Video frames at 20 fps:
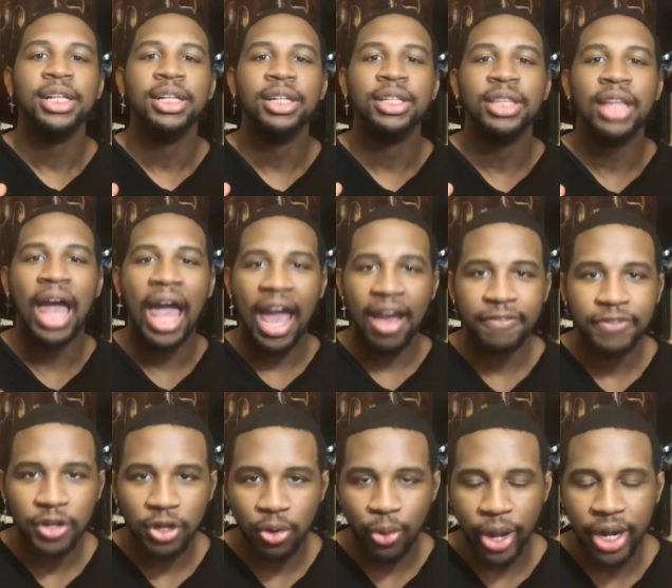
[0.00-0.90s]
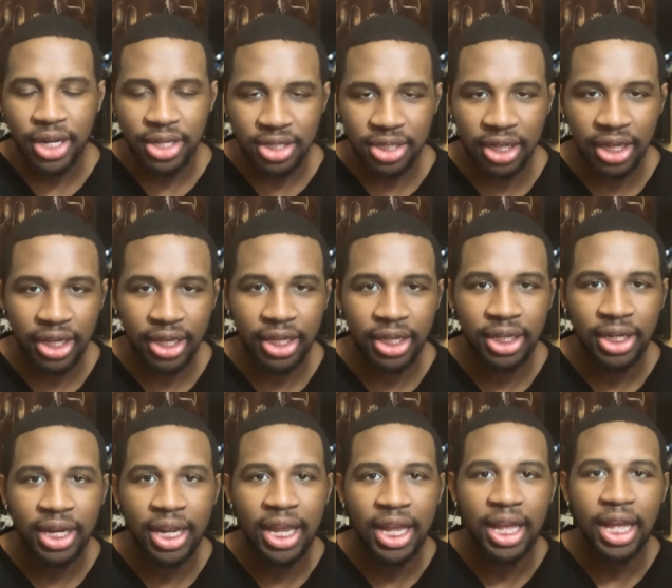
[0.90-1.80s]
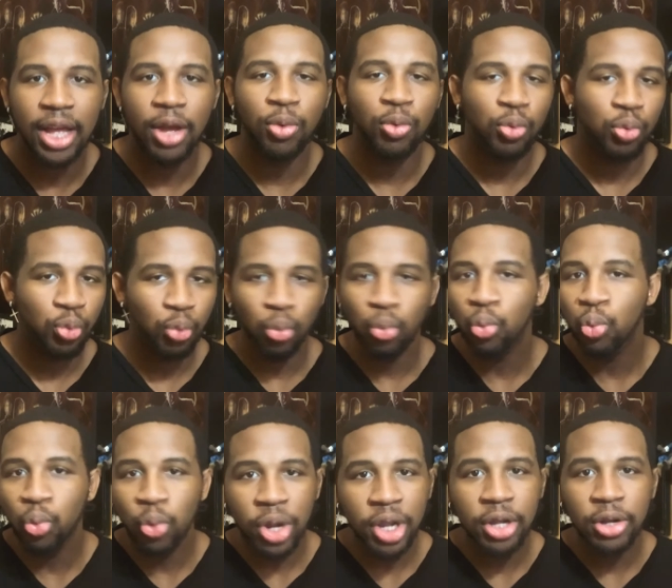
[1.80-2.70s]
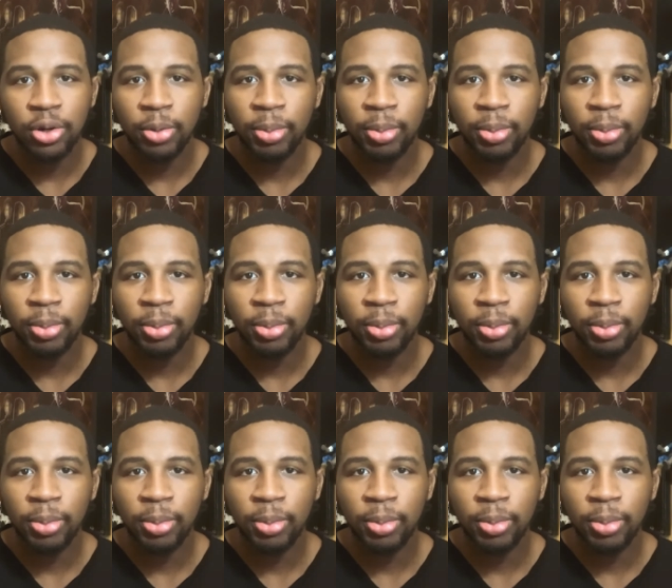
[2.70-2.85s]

the after credit scene will